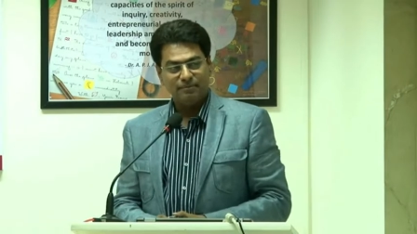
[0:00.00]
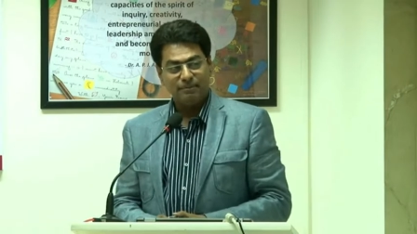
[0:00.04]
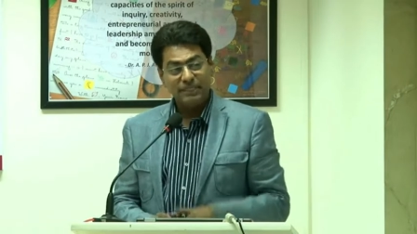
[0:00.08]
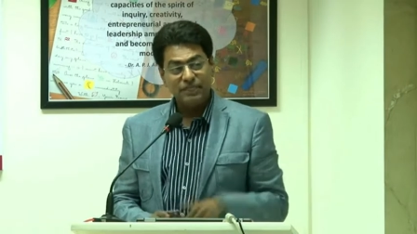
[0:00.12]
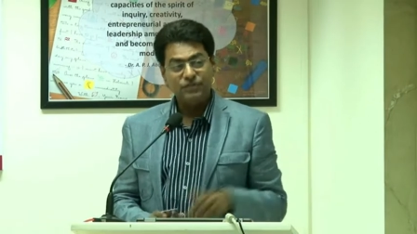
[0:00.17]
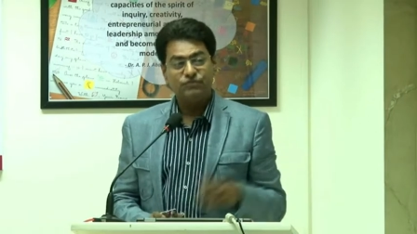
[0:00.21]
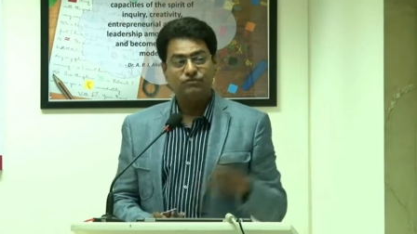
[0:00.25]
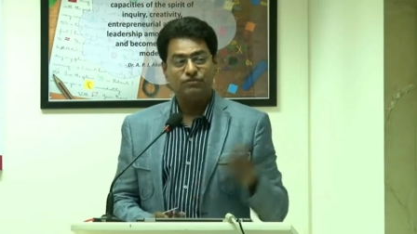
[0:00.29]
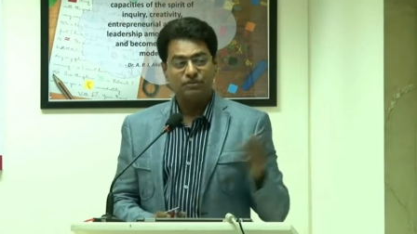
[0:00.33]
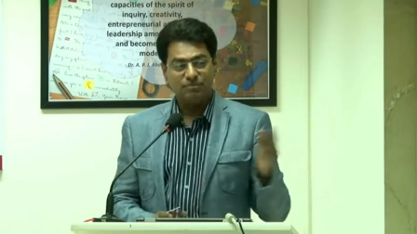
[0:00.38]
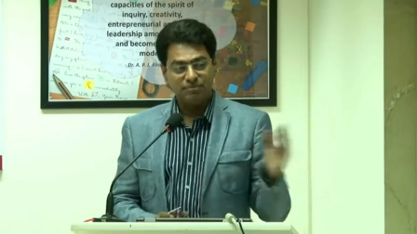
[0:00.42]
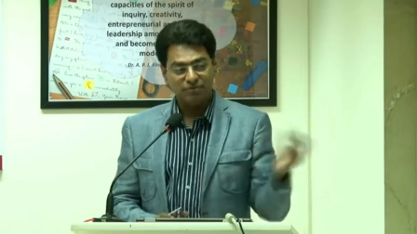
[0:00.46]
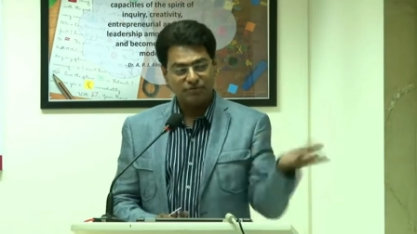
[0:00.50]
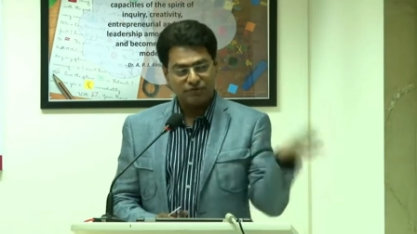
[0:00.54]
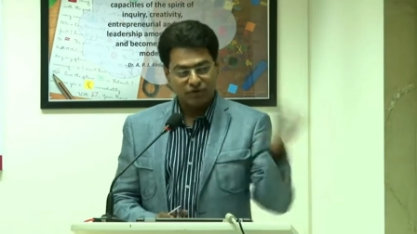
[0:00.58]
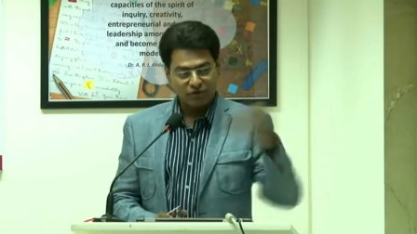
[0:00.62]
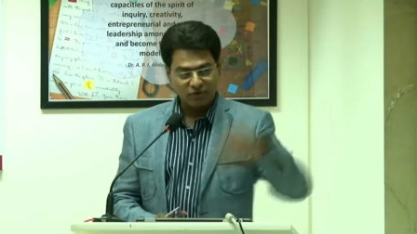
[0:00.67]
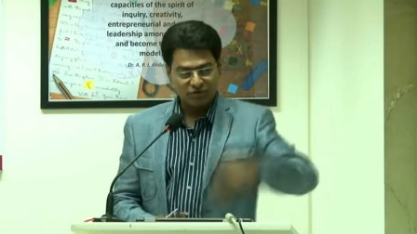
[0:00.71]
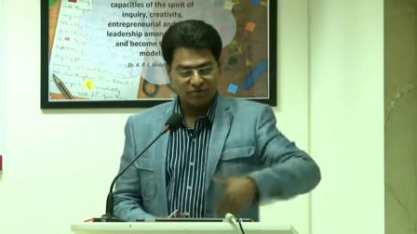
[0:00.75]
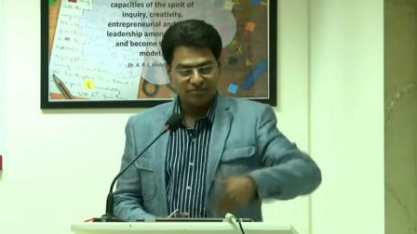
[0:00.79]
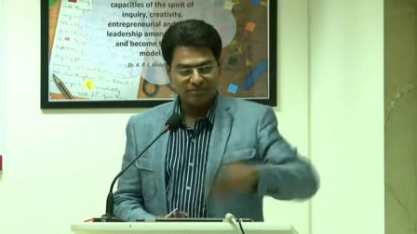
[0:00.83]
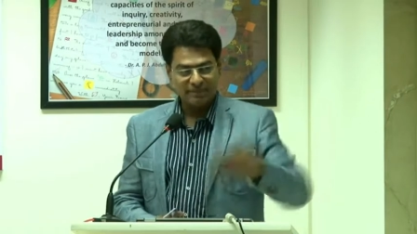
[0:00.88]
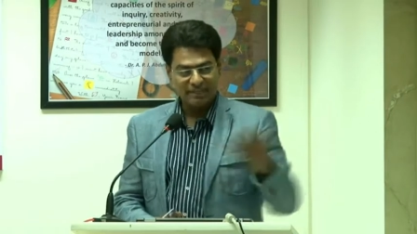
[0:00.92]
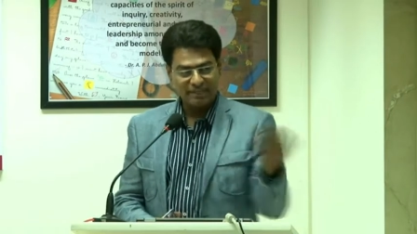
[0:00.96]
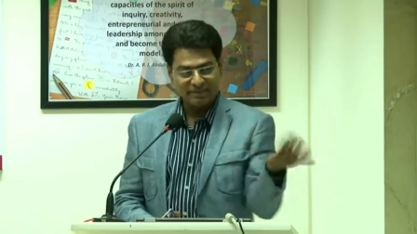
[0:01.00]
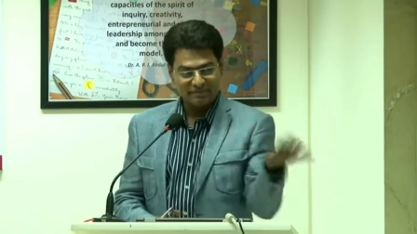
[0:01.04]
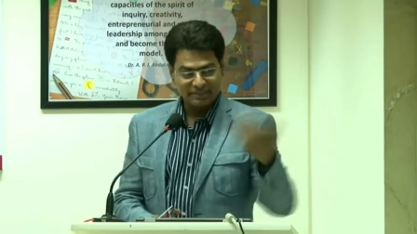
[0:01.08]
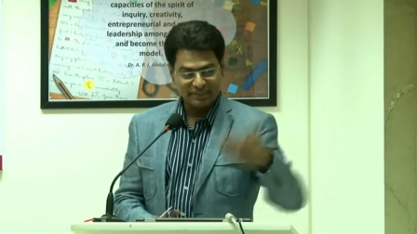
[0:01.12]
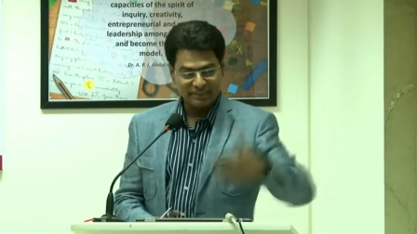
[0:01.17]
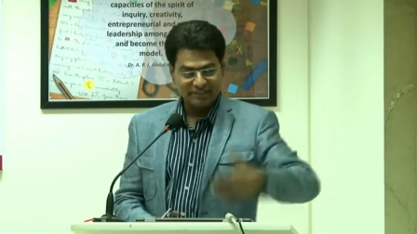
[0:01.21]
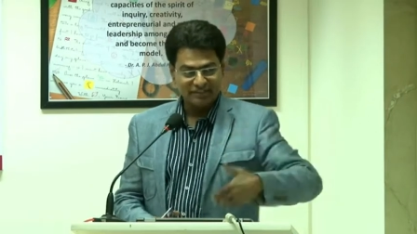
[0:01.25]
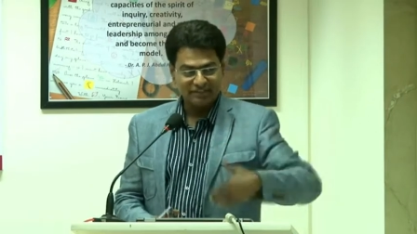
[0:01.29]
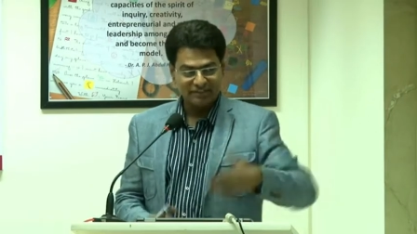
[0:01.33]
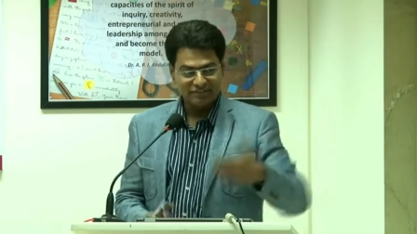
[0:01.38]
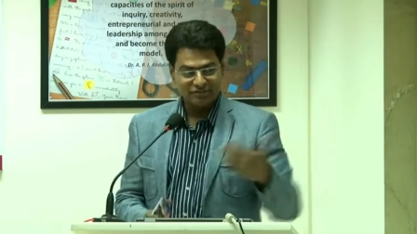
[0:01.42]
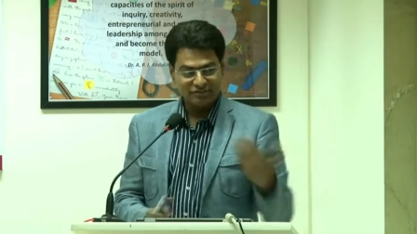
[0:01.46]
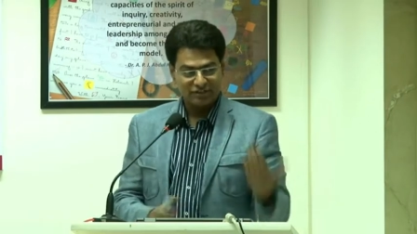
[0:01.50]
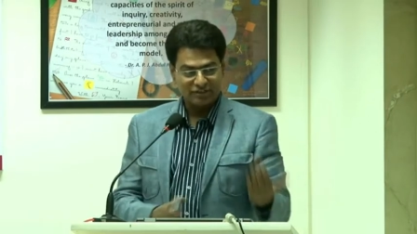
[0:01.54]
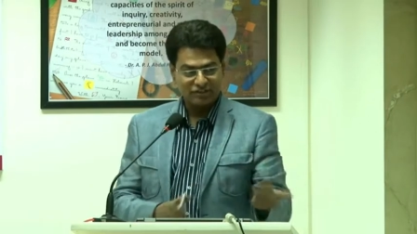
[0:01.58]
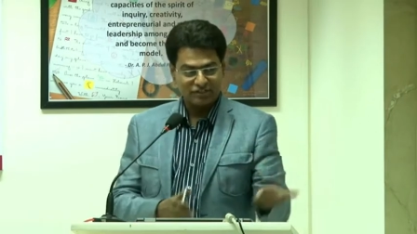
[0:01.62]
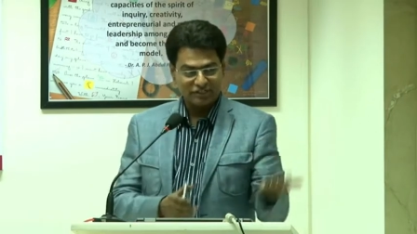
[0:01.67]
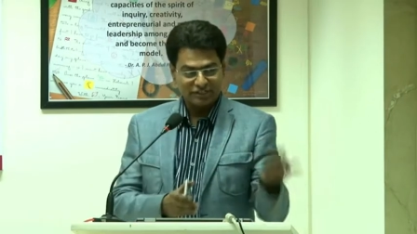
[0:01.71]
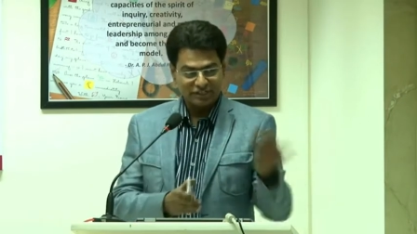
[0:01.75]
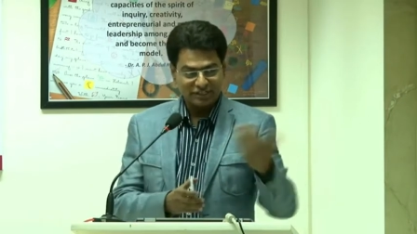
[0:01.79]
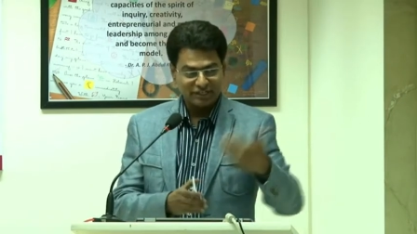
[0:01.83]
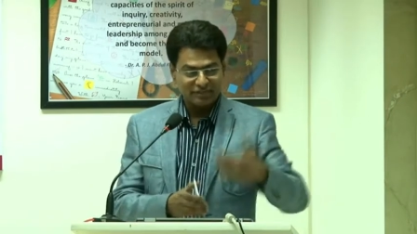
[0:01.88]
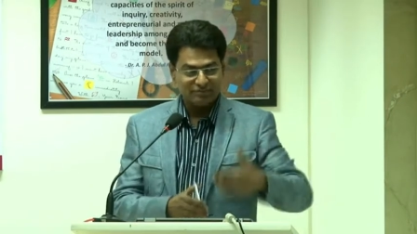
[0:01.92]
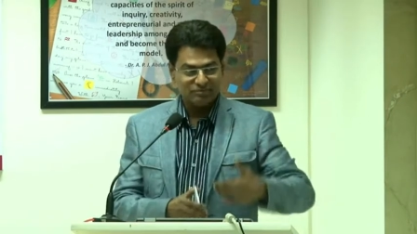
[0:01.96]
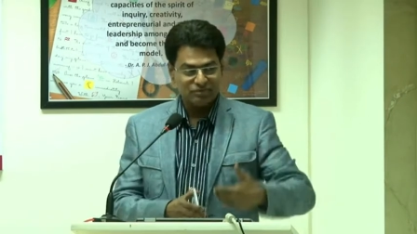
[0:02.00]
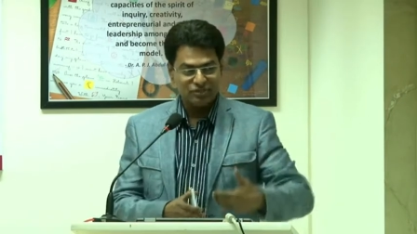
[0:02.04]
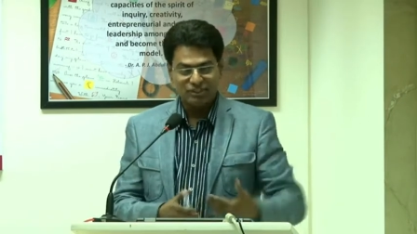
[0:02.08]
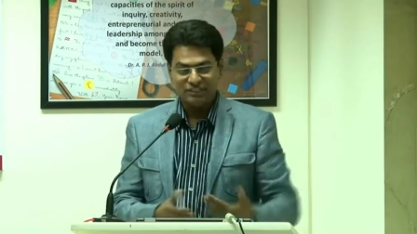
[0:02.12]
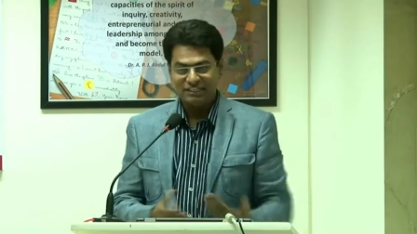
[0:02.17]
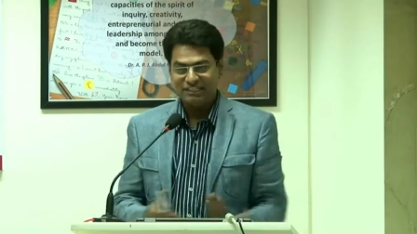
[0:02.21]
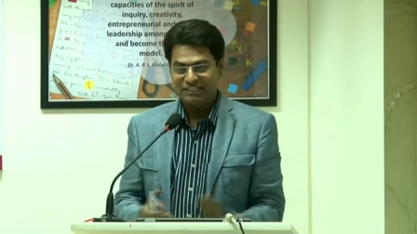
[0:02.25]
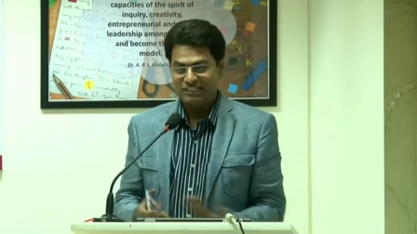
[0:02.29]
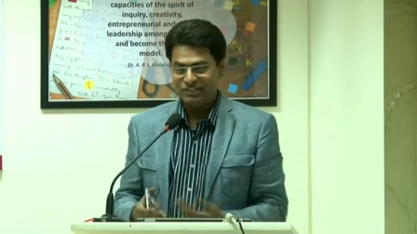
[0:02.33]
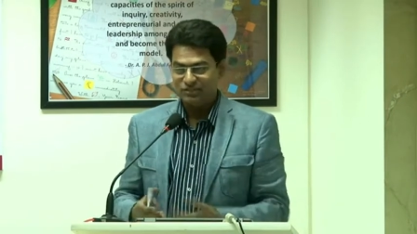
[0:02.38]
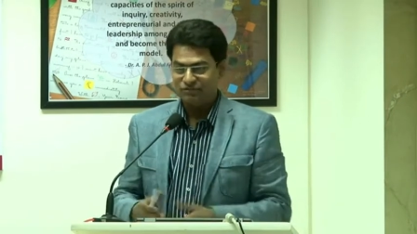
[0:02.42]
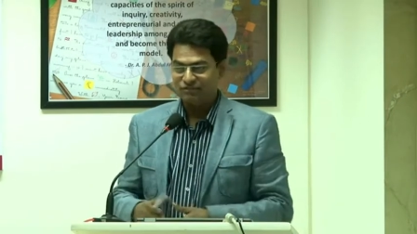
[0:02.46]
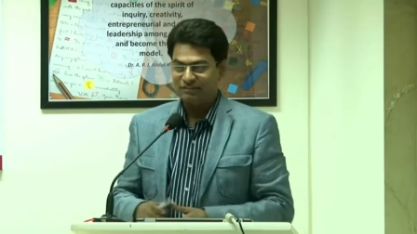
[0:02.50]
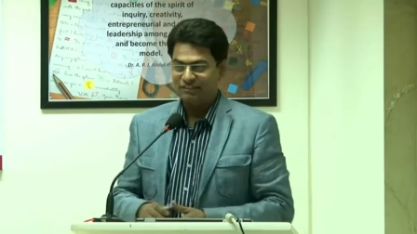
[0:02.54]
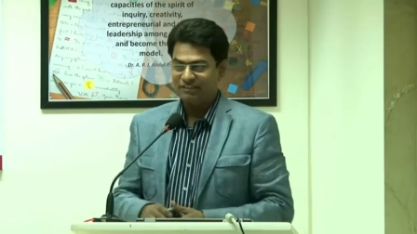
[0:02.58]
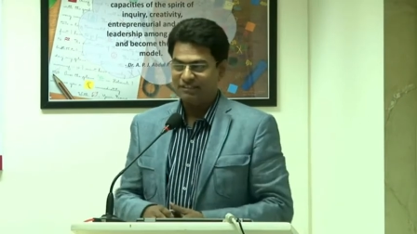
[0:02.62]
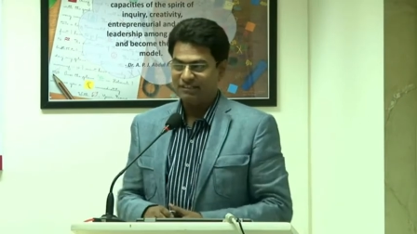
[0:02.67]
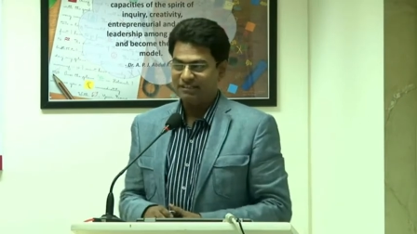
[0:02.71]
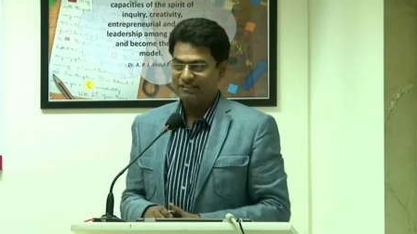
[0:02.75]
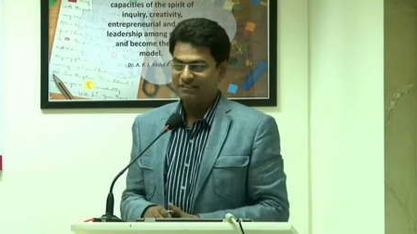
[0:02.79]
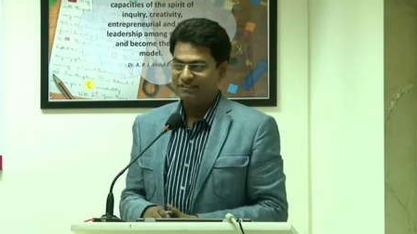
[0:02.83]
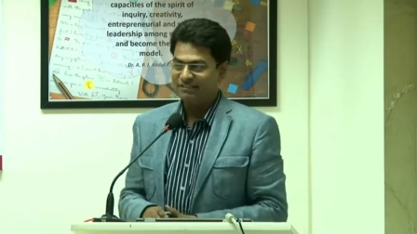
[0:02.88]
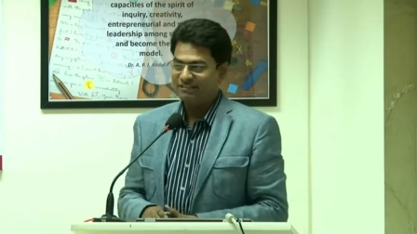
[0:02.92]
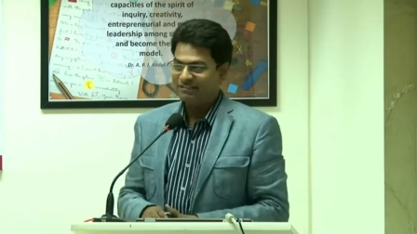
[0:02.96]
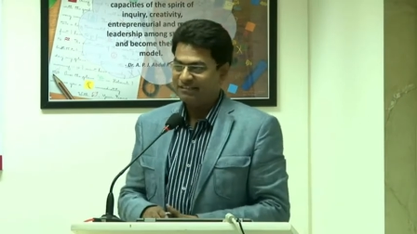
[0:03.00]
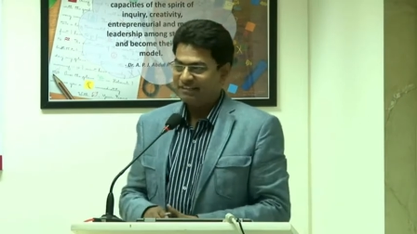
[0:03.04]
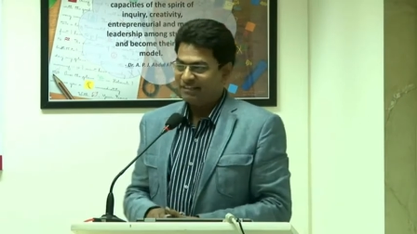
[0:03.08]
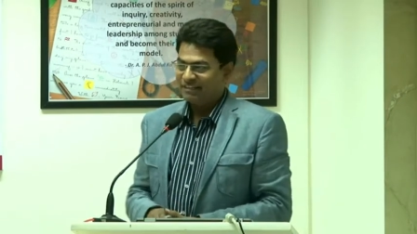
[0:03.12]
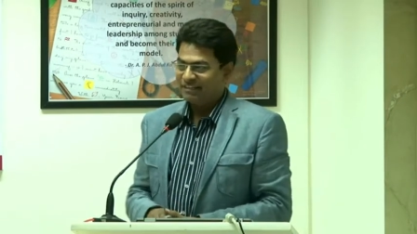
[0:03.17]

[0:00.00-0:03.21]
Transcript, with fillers: military before becoming a translator, become journalist with us.